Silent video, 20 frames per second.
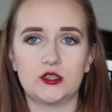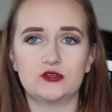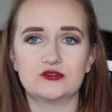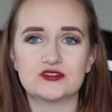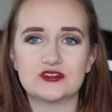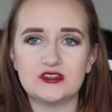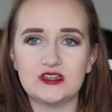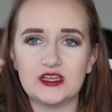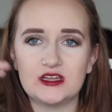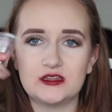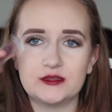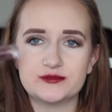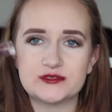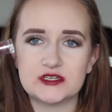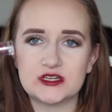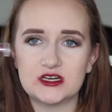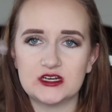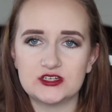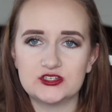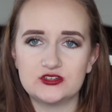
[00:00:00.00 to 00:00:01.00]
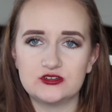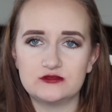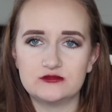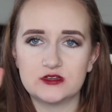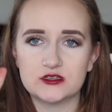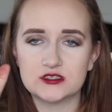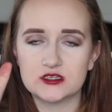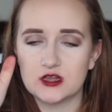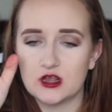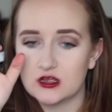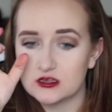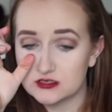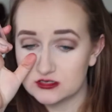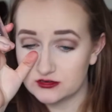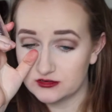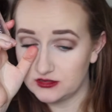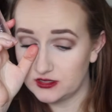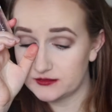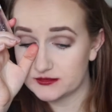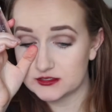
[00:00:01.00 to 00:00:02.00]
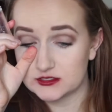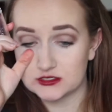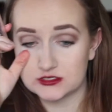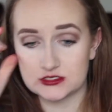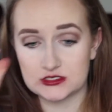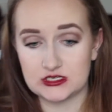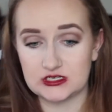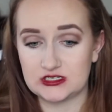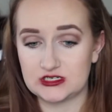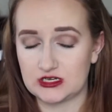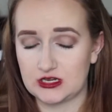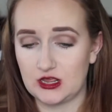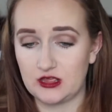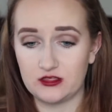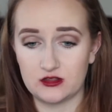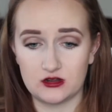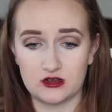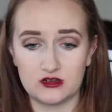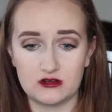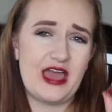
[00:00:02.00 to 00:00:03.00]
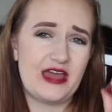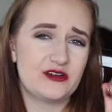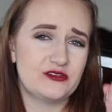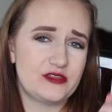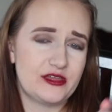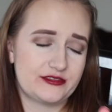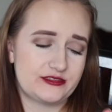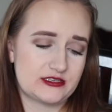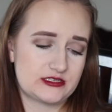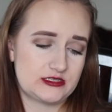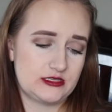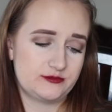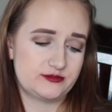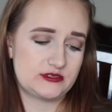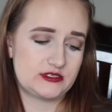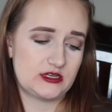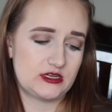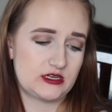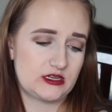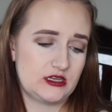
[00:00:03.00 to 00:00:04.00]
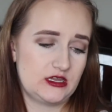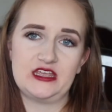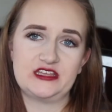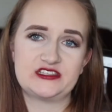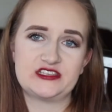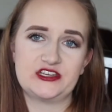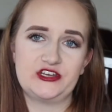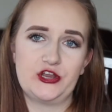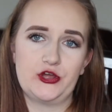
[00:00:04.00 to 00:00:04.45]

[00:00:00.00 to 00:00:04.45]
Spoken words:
Usually a lipstick and a tube doesn't cause your lips to stick together. I don't like this lipstick. It's a